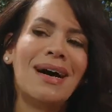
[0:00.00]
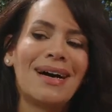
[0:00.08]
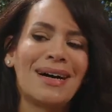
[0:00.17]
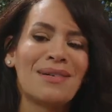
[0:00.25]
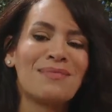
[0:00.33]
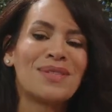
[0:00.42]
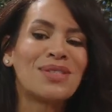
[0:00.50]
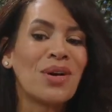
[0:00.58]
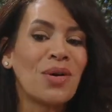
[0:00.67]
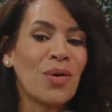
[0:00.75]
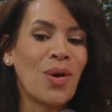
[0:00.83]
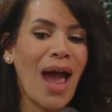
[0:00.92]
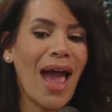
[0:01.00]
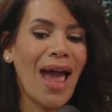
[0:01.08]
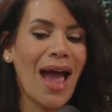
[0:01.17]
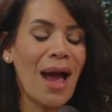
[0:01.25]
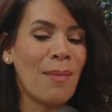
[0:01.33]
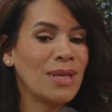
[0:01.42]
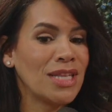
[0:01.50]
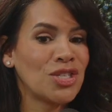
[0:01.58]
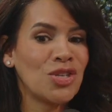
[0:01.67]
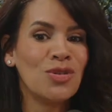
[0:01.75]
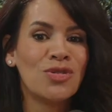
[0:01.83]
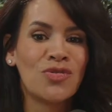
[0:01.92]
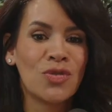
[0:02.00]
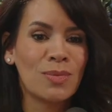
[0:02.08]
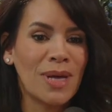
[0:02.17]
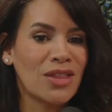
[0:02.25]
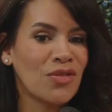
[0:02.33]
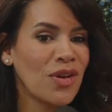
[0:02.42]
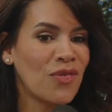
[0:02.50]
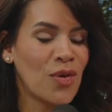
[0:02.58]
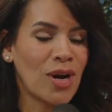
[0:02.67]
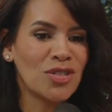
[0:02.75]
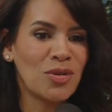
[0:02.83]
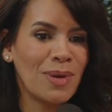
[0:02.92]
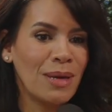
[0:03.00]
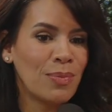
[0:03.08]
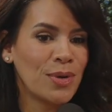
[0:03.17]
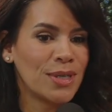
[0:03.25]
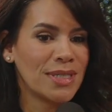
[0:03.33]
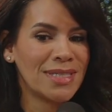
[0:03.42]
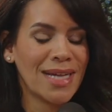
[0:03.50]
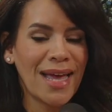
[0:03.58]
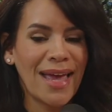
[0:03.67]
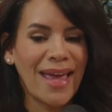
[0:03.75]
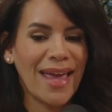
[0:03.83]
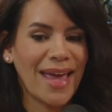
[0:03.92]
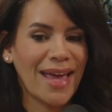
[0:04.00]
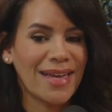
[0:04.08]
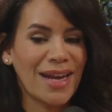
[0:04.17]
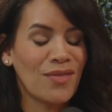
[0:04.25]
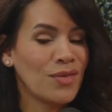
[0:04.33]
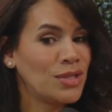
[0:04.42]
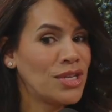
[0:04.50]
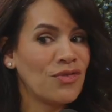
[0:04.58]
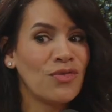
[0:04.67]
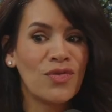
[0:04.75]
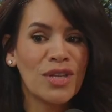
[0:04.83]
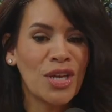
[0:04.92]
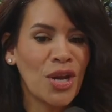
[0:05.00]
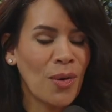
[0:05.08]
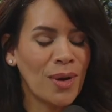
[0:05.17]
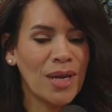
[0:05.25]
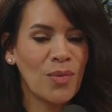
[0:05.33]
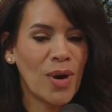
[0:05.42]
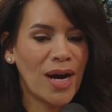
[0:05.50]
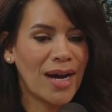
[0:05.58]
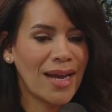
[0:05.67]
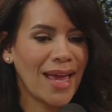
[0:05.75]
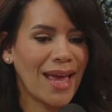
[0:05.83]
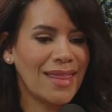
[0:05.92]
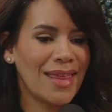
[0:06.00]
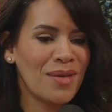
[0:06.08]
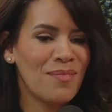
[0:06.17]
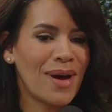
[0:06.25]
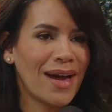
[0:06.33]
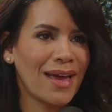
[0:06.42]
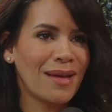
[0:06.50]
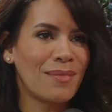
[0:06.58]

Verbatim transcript: Um, so I'm in this huge room, like three, four hundred people, and I didn't really know anyone. And then my